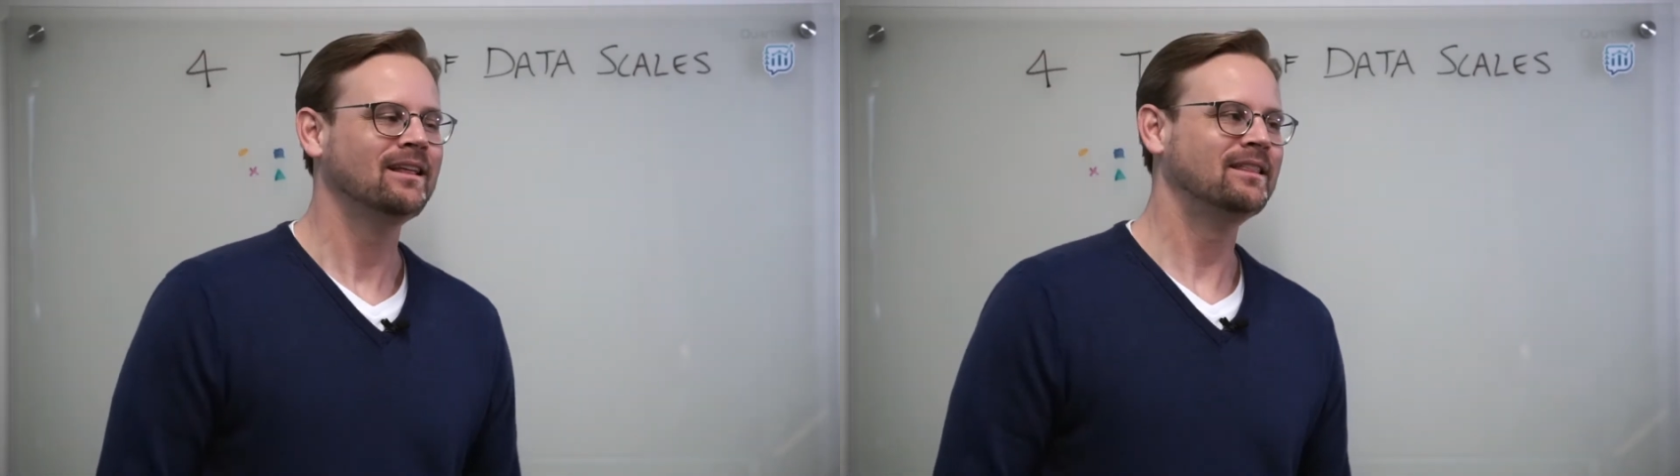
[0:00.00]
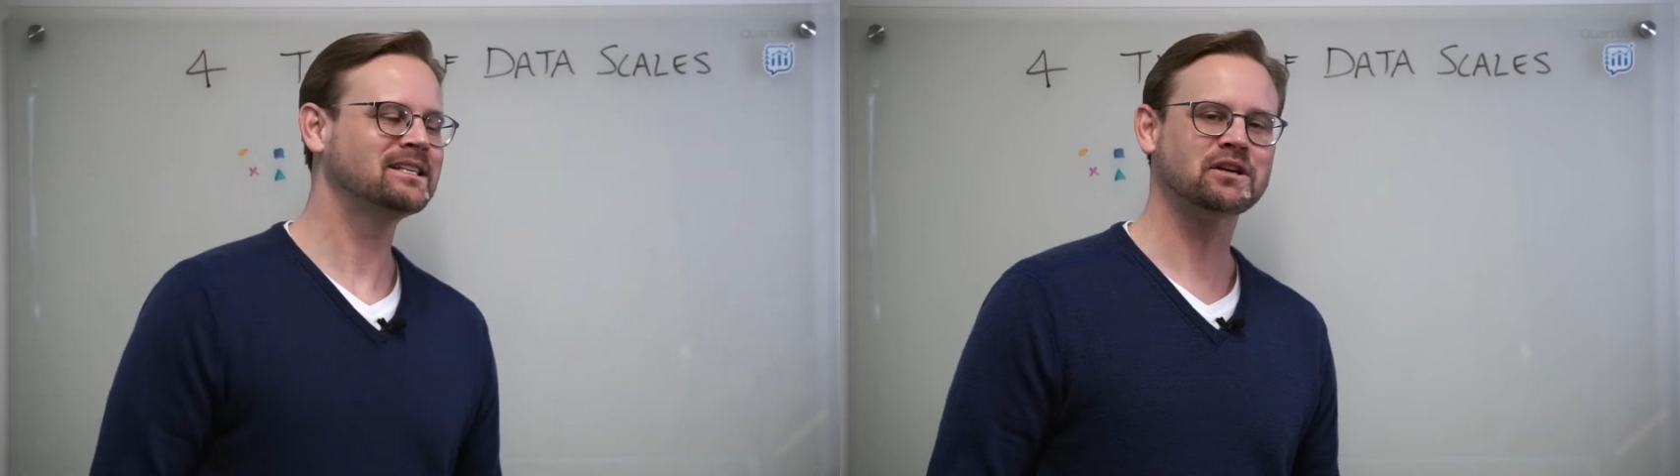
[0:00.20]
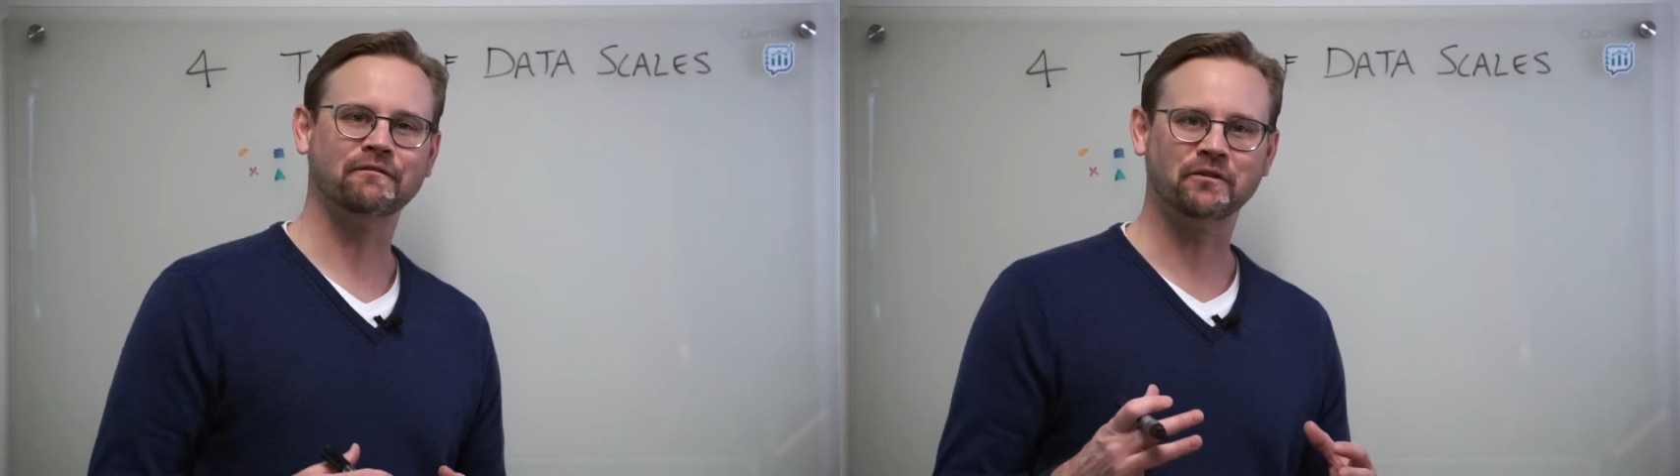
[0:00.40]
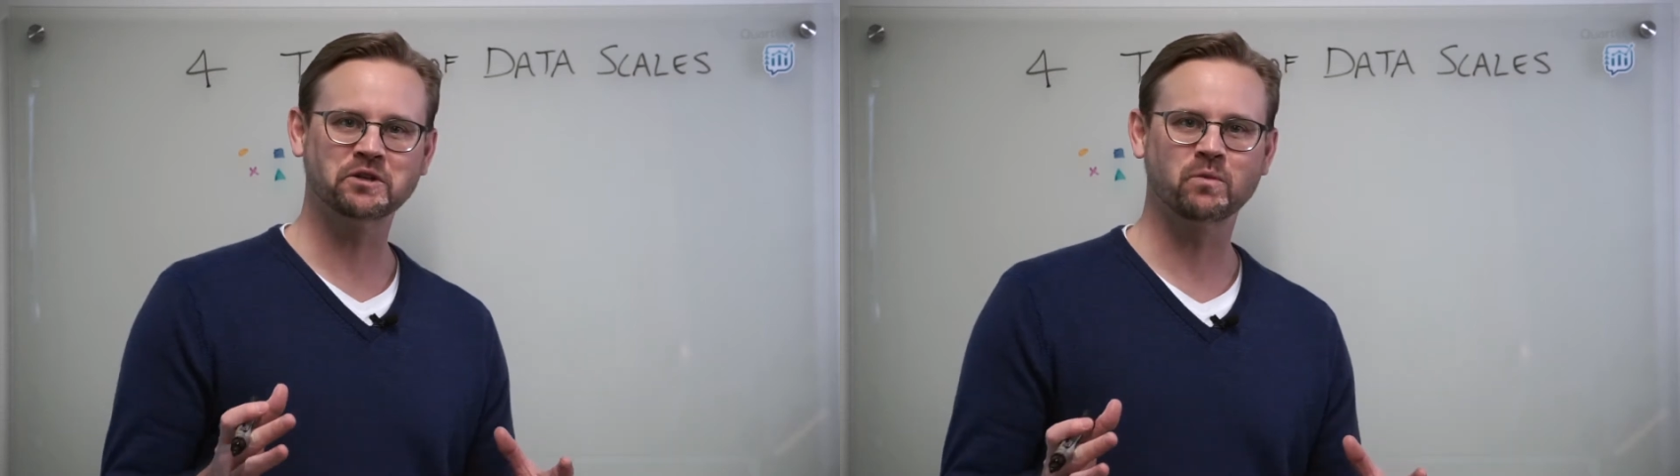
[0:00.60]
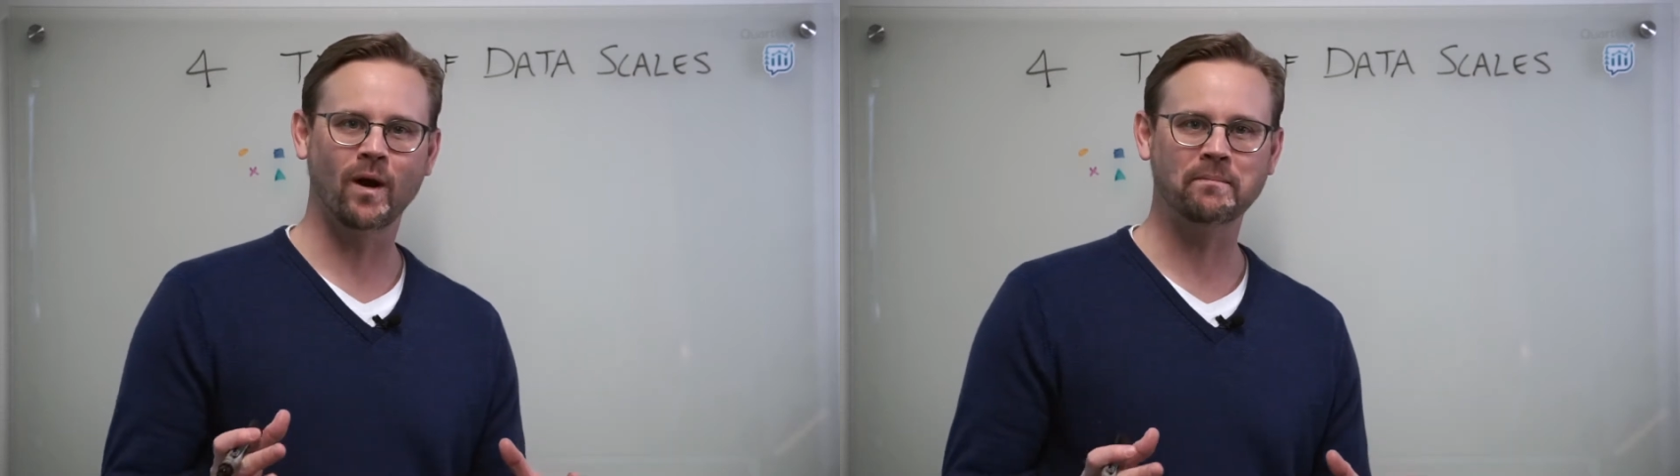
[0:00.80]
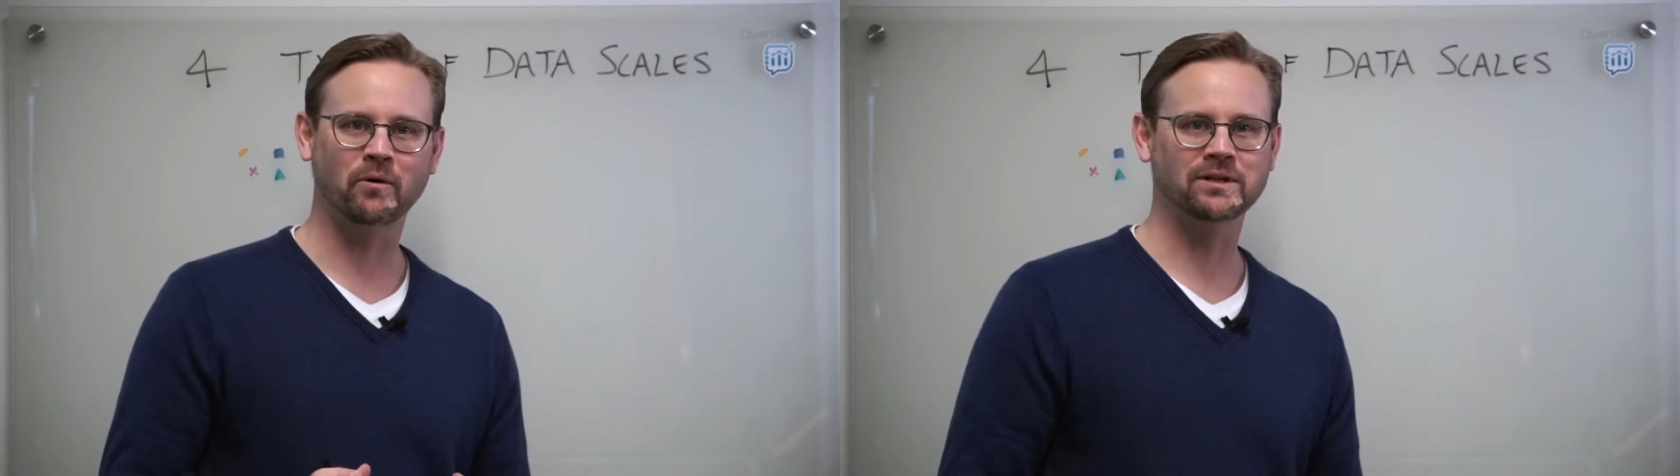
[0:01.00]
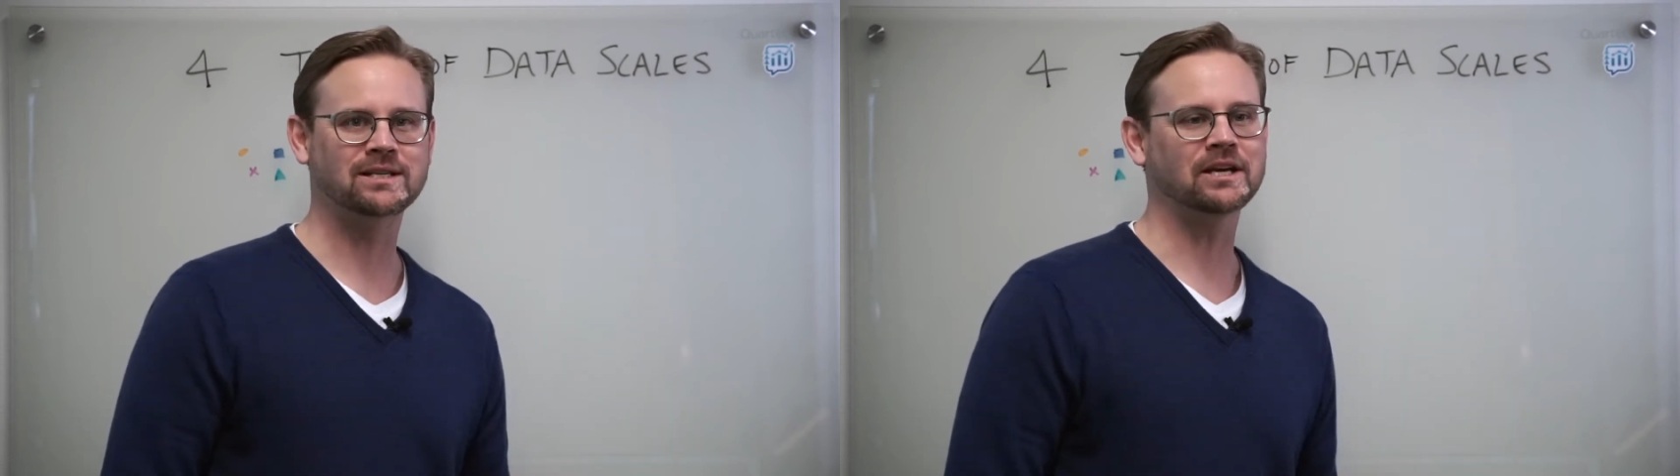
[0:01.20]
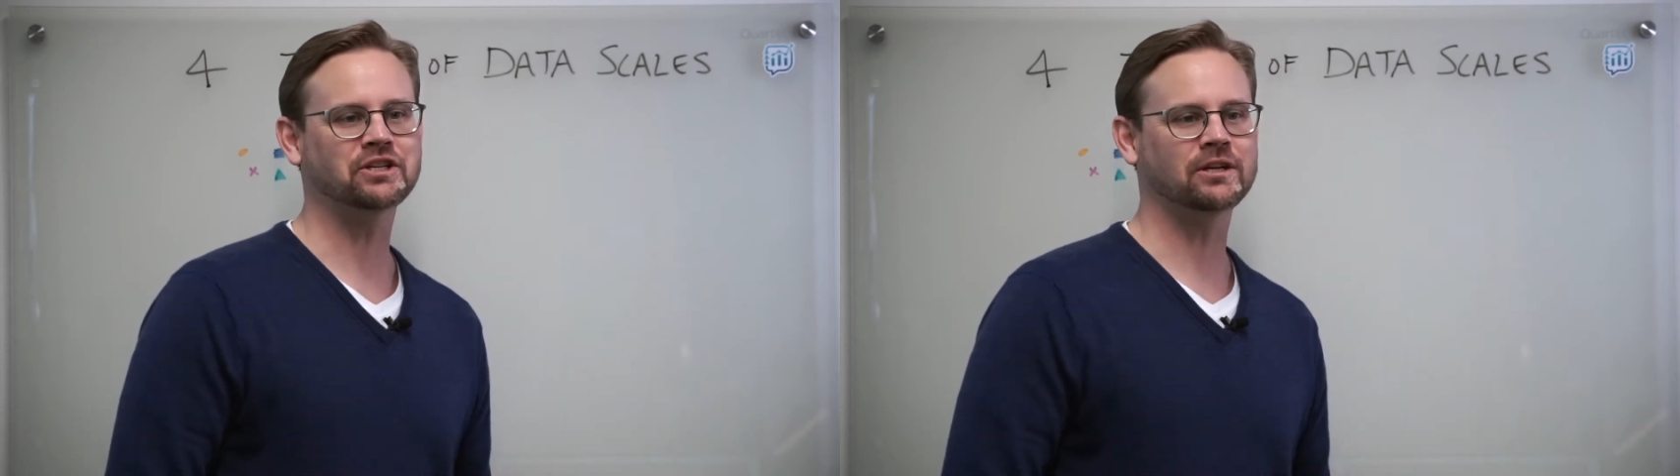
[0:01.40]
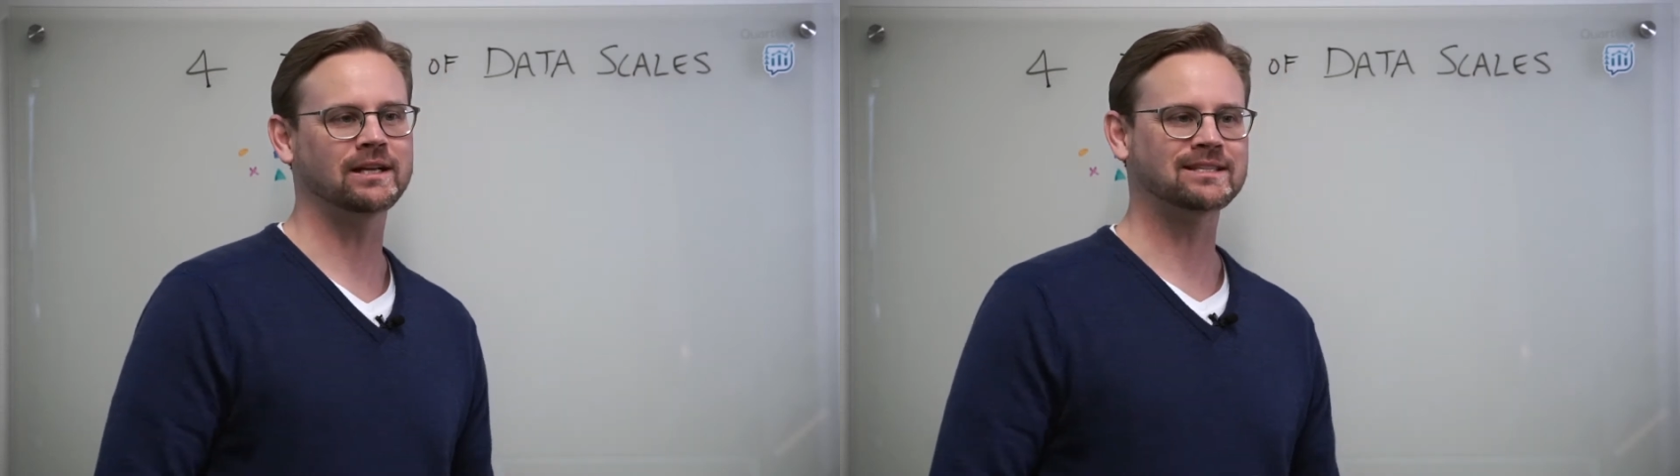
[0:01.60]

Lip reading: This is our first Whiteboard session.